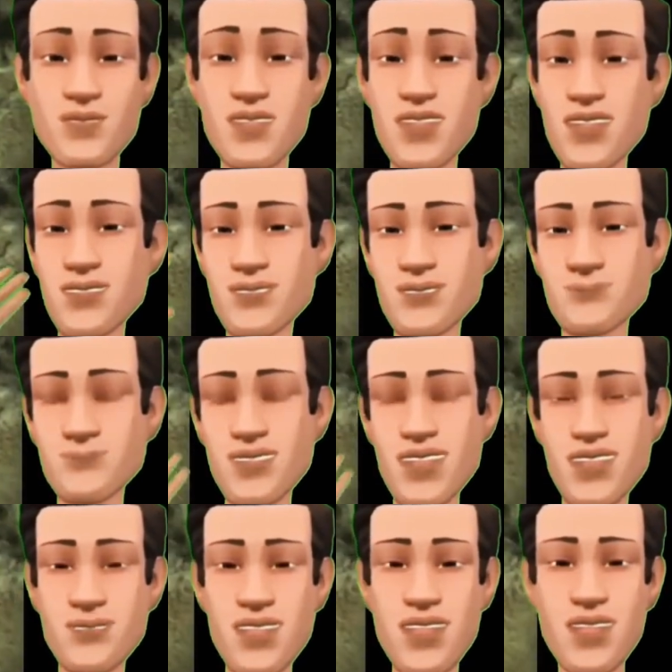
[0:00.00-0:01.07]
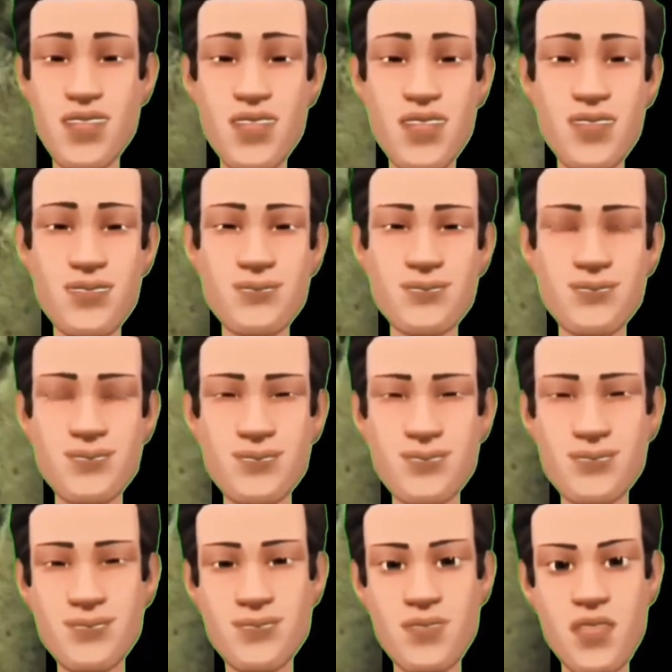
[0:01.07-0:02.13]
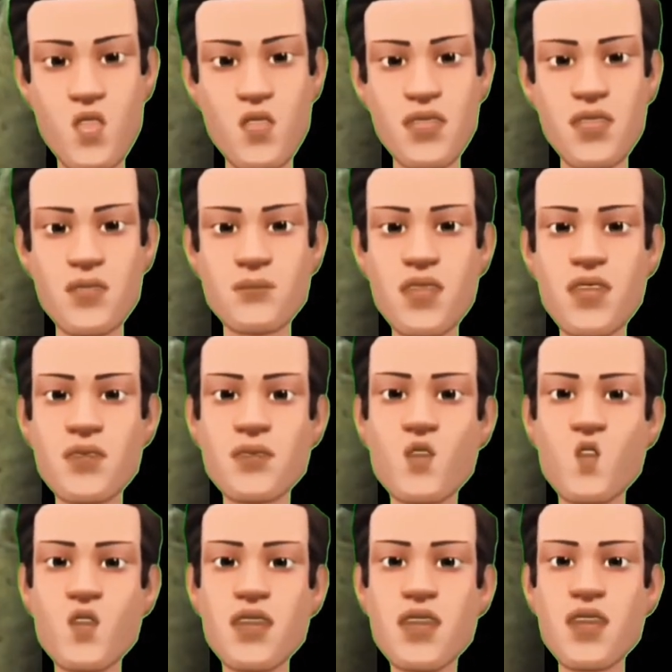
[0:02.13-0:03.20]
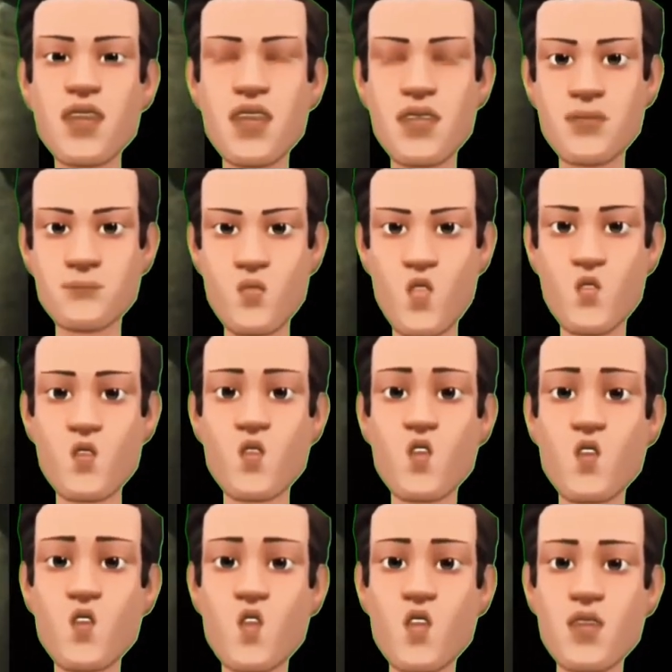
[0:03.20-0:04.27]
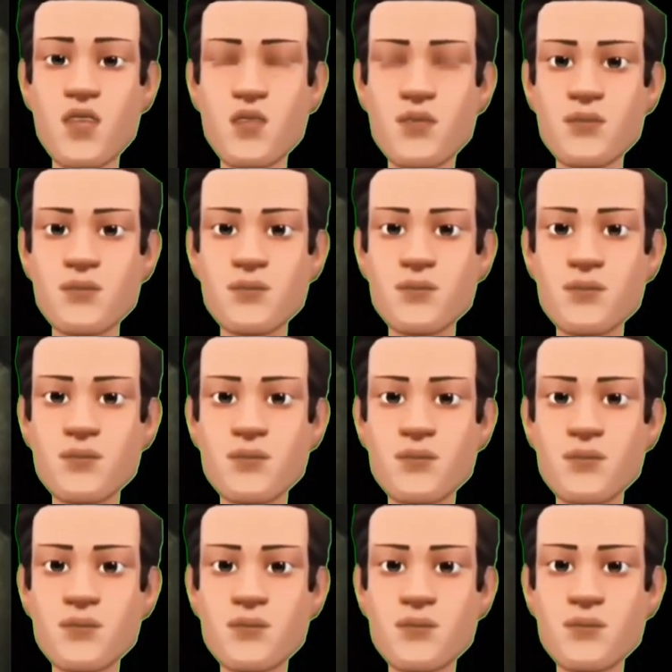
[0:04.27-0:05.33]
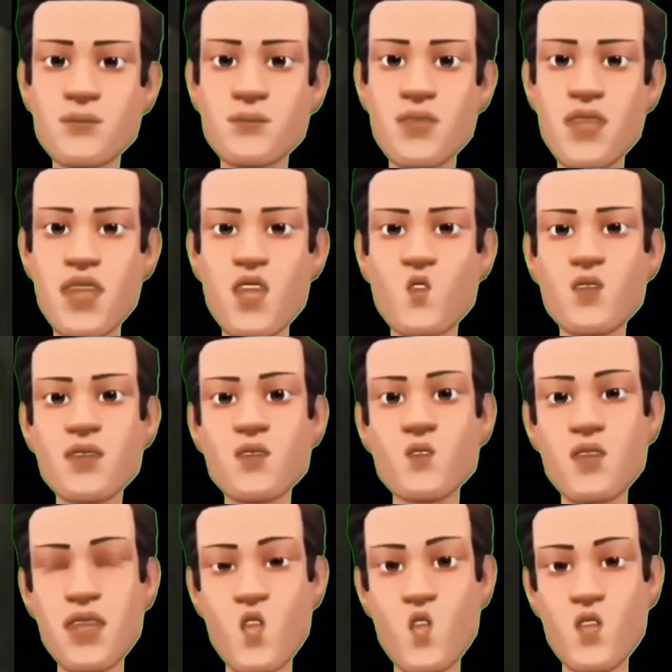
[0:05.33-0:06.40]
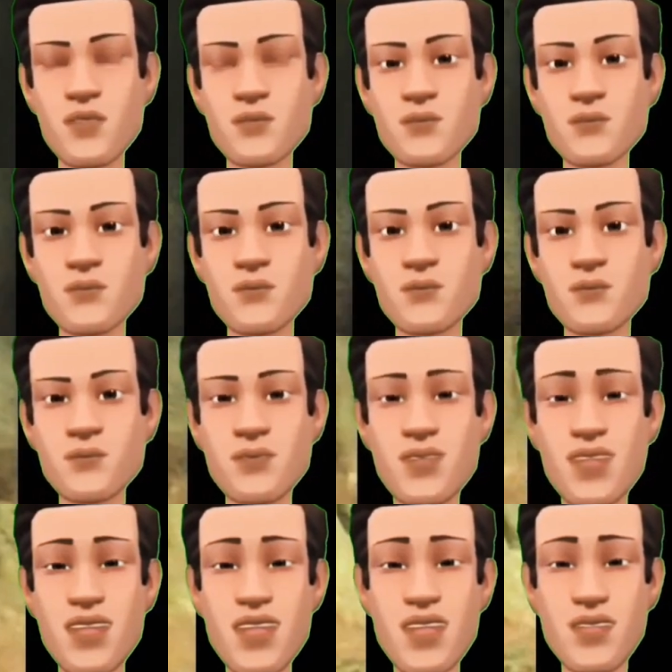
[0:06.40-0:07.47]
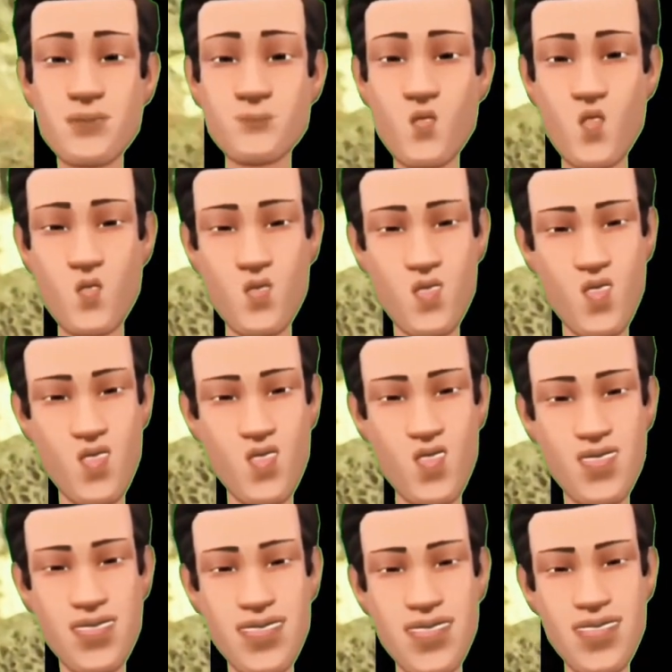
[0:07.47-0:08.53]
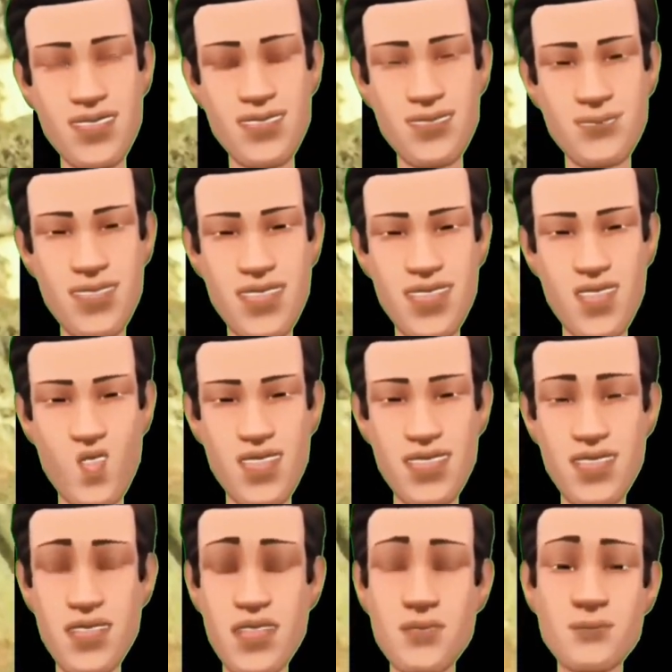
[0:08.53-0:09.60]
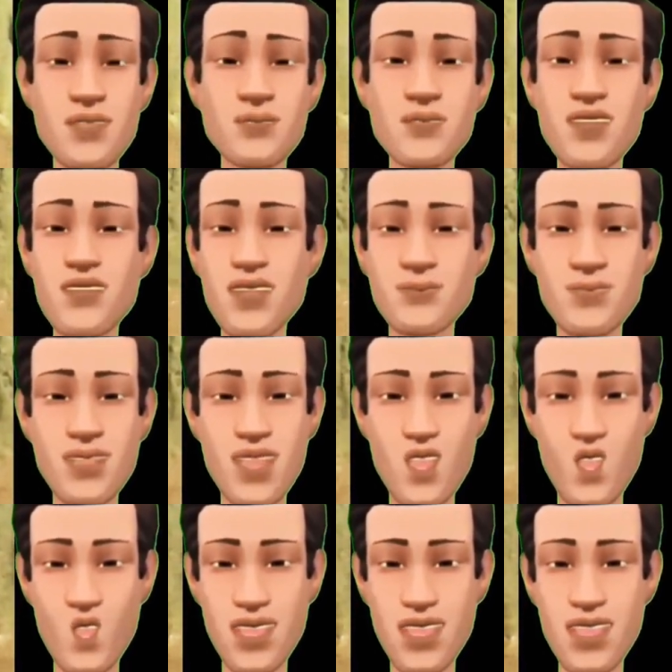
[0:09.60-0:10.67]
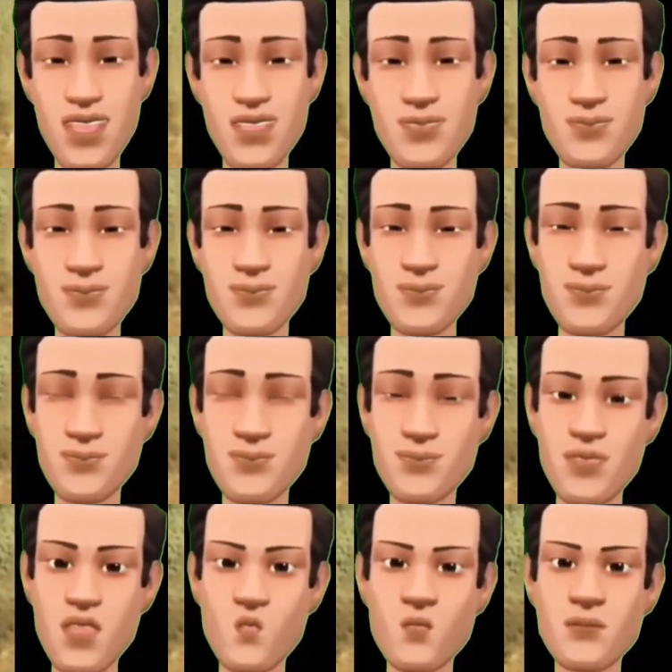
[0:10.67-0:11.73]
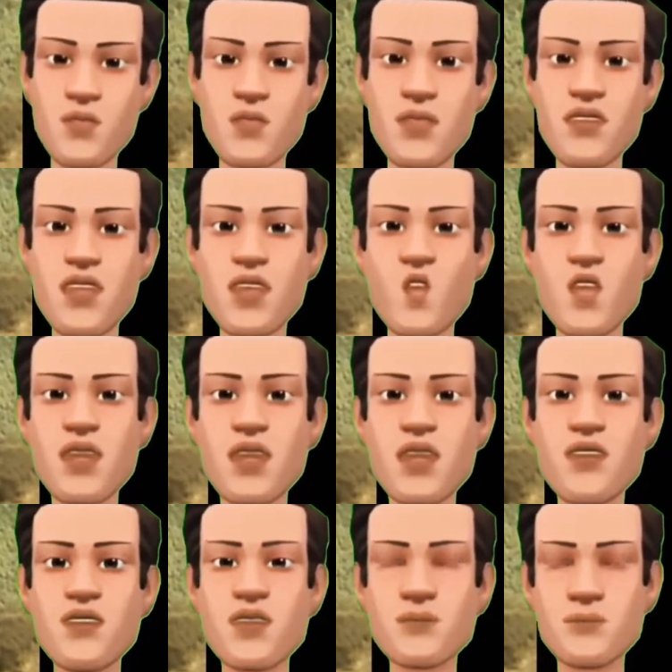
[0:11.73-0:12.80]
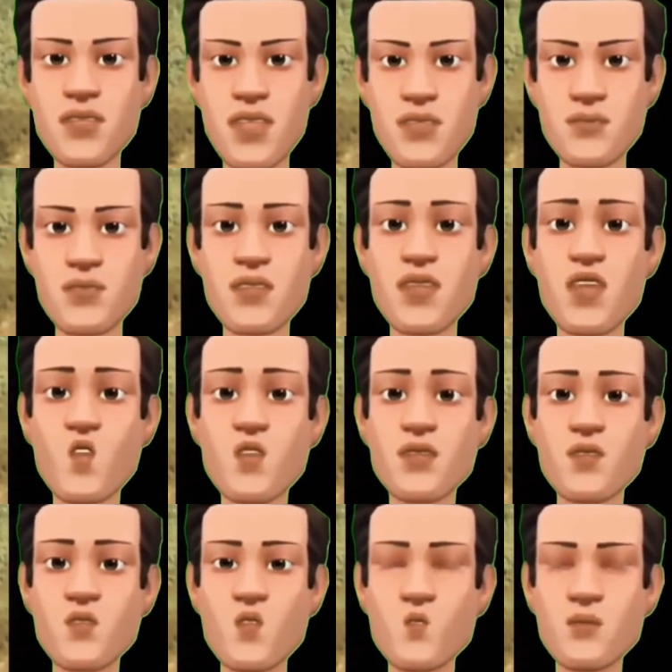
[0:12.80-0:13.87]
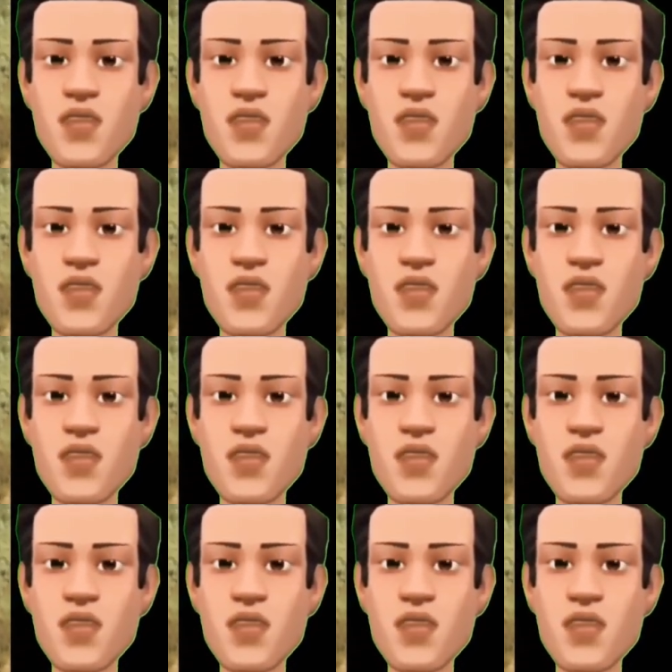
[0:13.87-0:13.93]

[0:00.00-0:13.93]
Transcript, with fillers: Hi, my name is Chip. These are animals called Asian small clawed otters. They are so cute. The Asian small clawed otter is a semi-aquatic mammal from South Asia. They are members of the weasel family and are known